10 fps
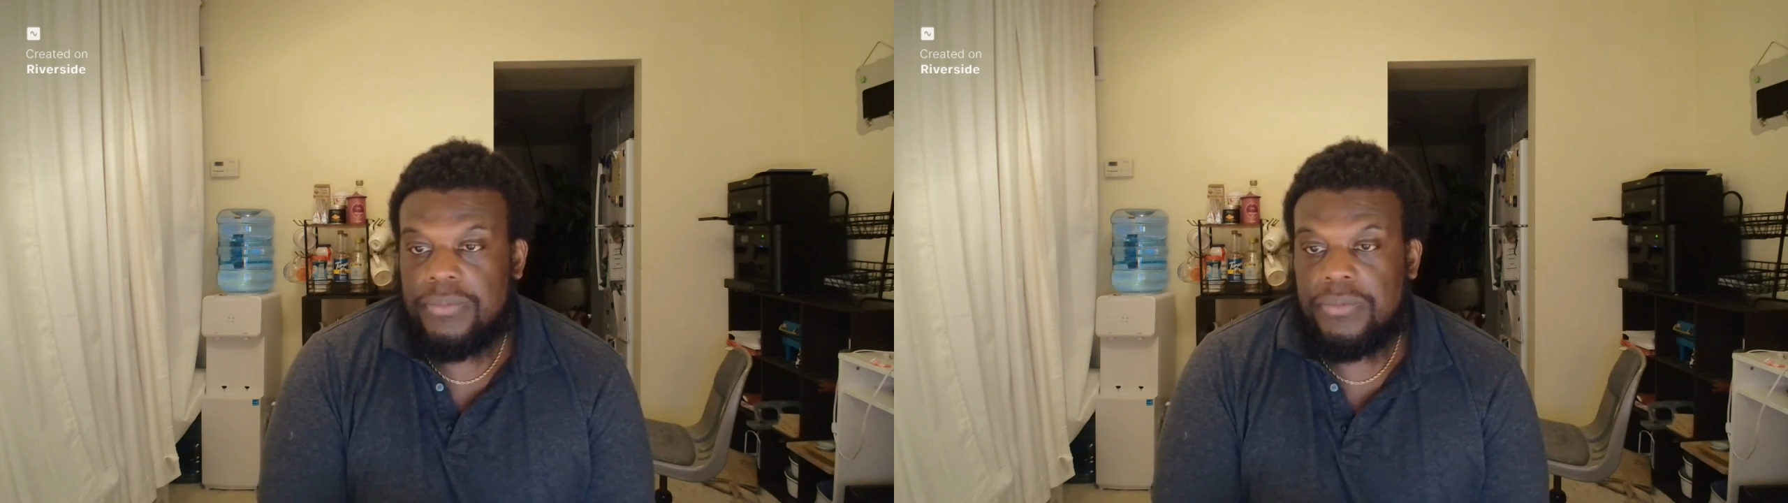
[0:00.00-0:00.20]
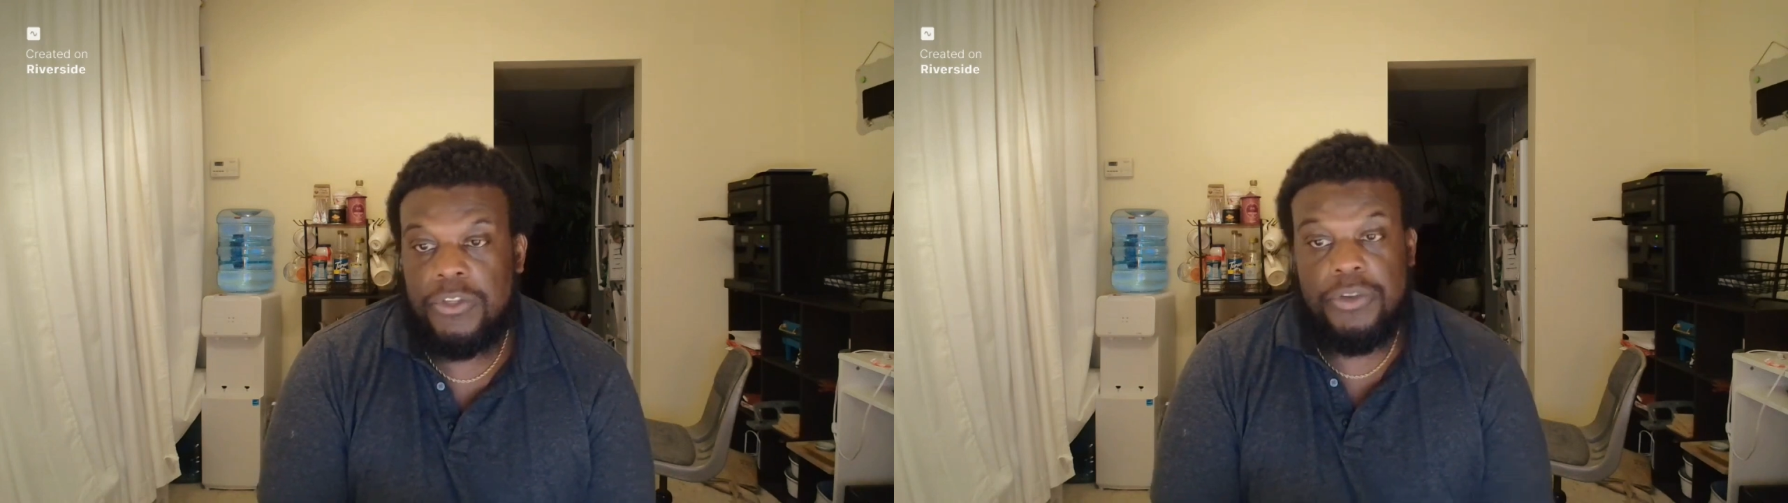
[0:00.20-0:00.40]

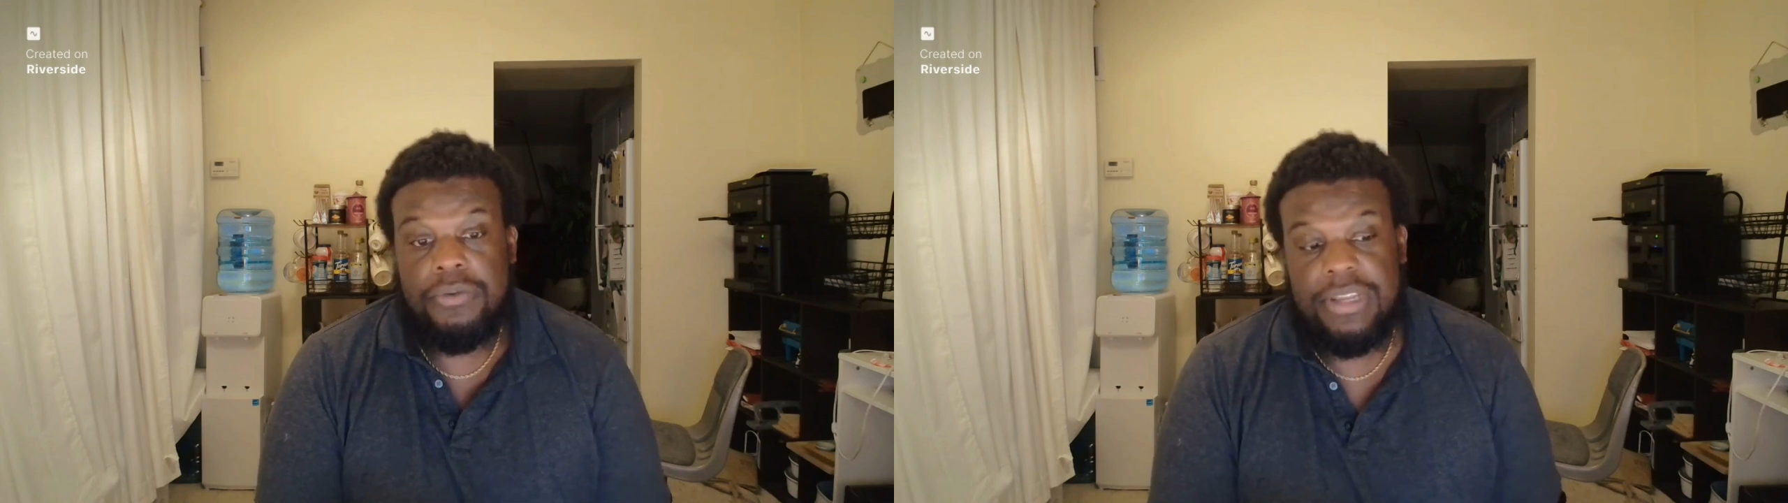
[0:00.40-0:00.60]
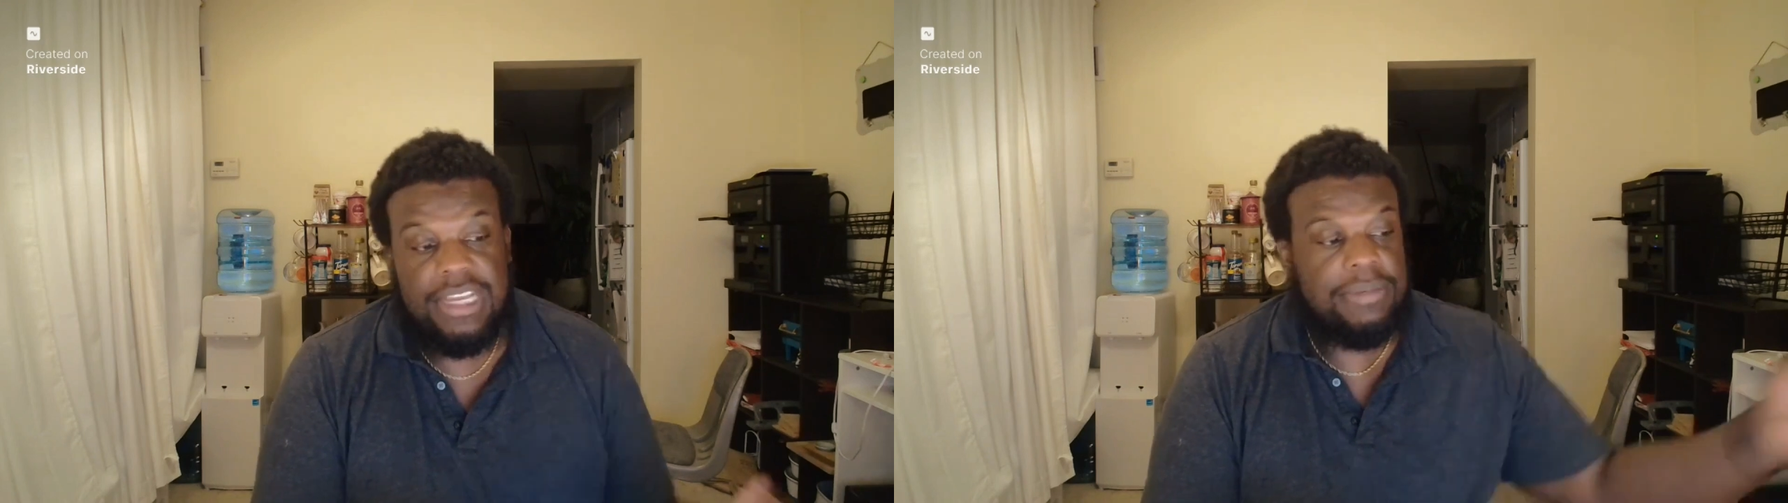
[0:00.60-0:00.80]
Do you
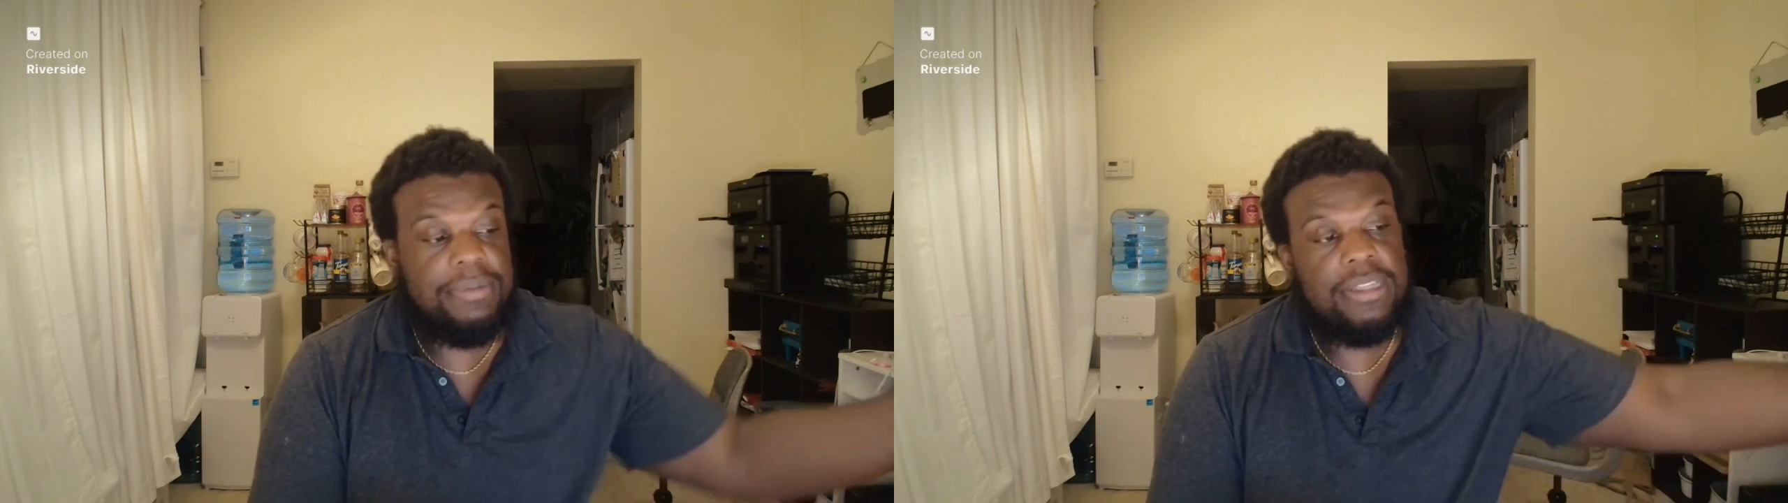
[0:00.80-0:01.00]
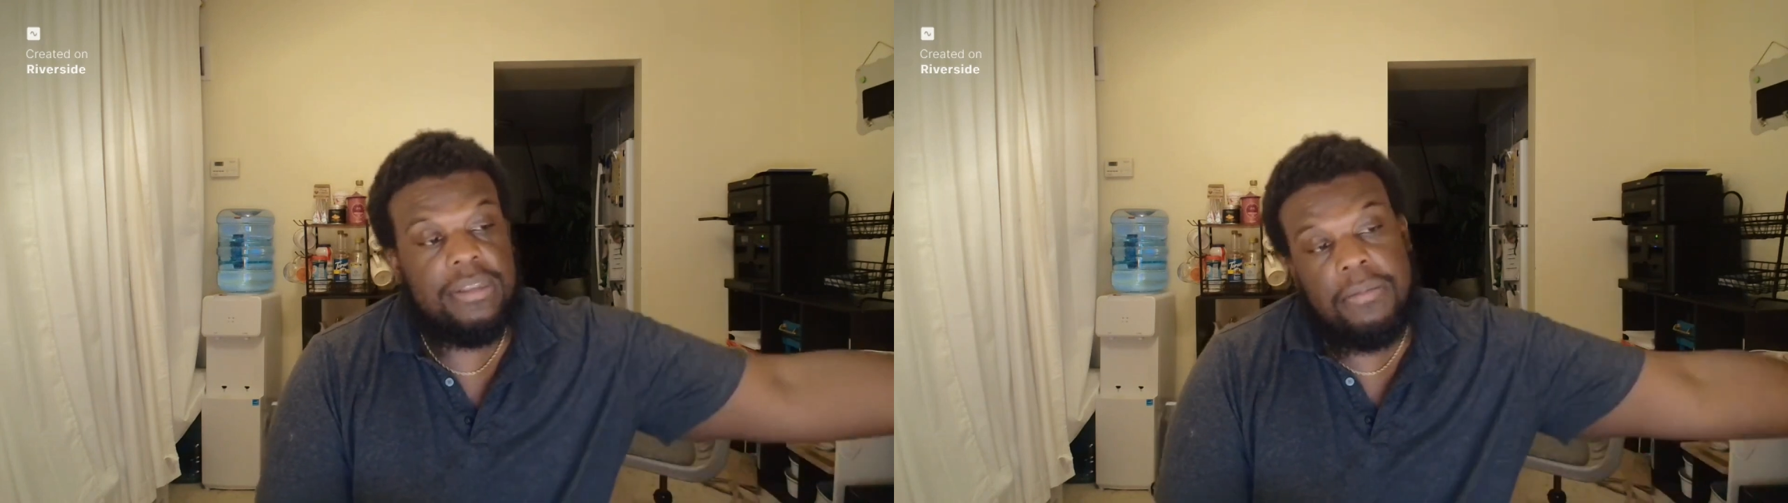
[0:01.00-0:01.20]
need to
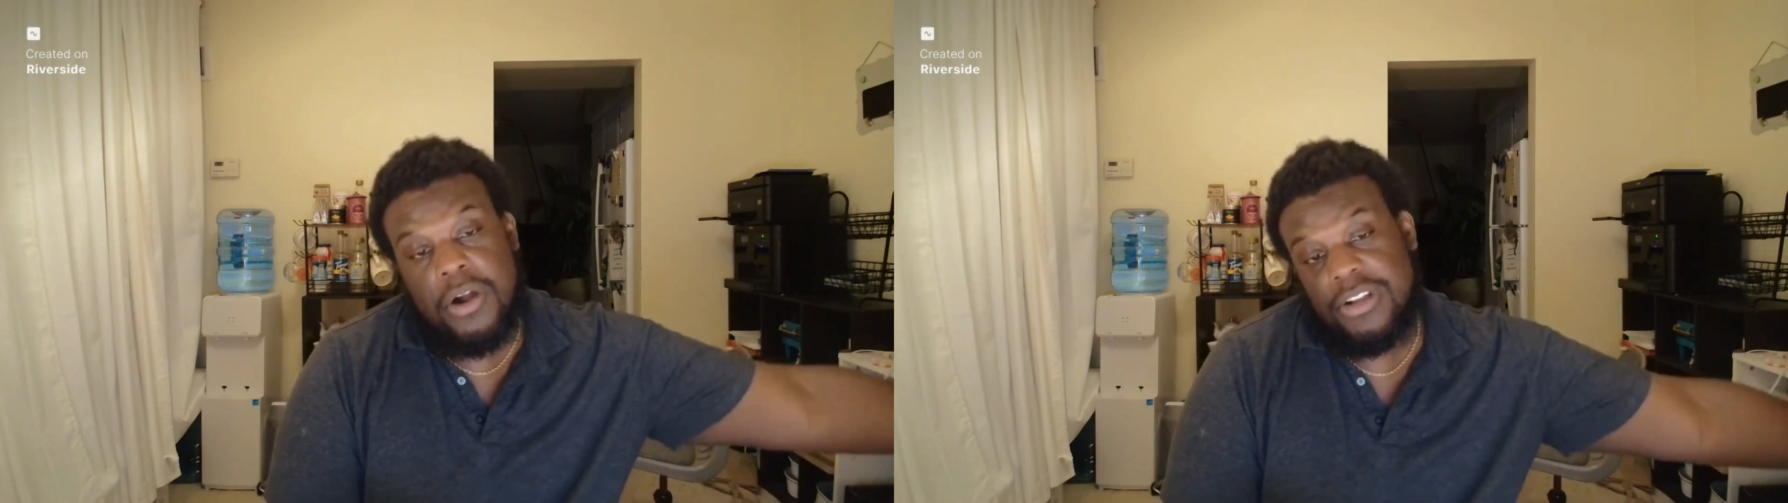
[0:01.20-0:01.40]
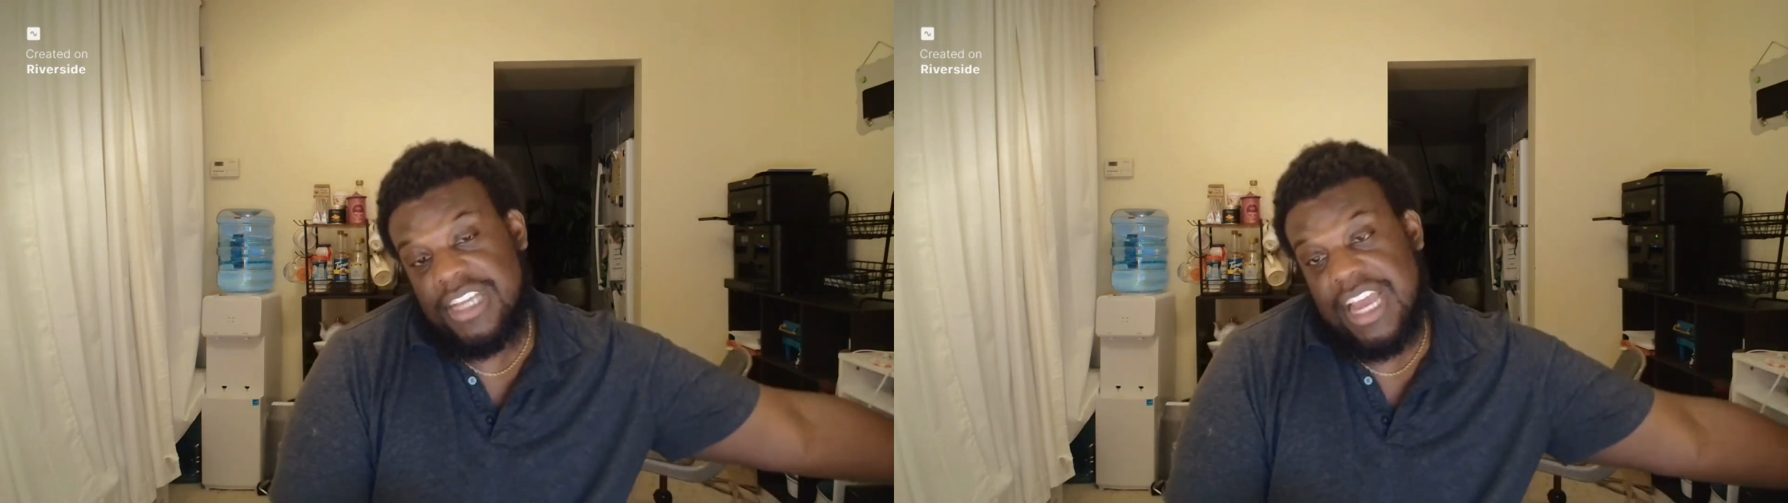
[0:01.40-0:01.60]
be a
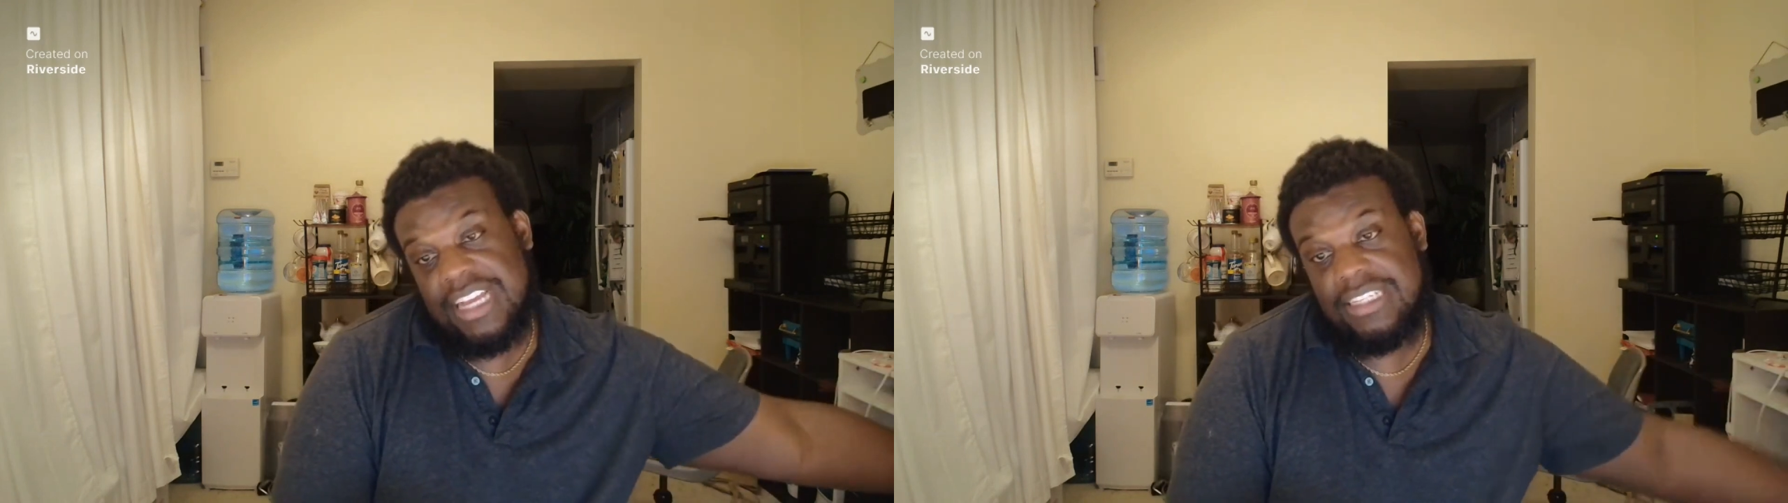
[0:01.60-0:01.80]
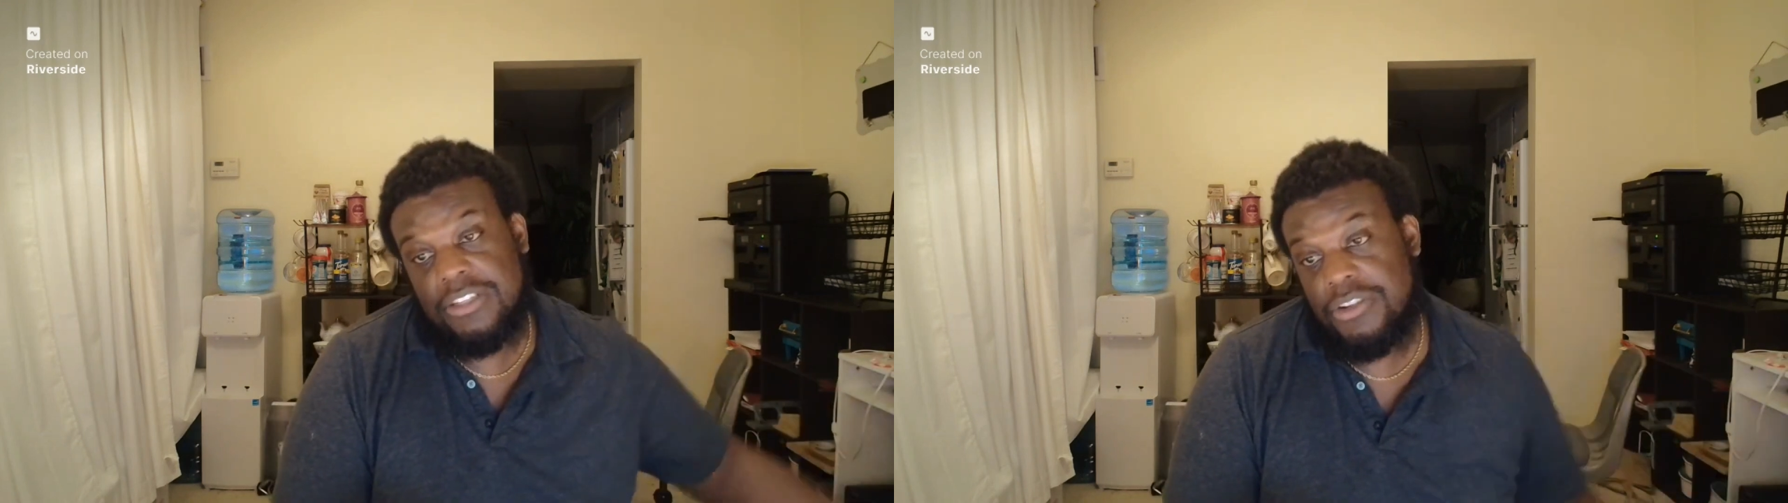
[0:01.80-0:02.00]
Lamar Jackson?